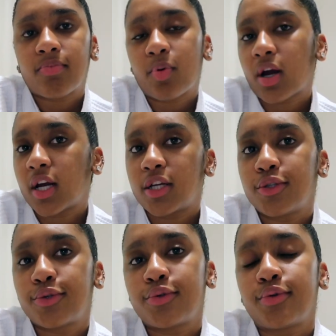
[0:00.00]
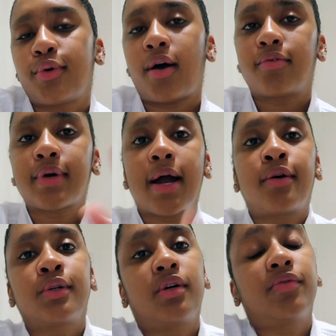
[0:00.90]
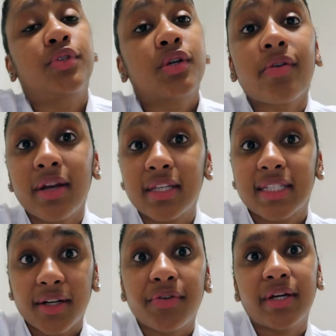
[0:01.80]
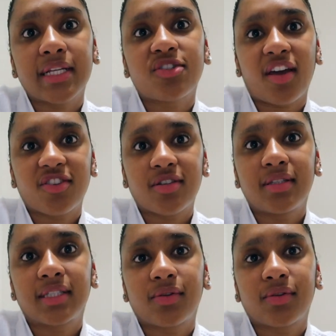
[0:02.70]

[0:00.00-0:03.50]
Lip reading: We're gonna do a round of steroid injections,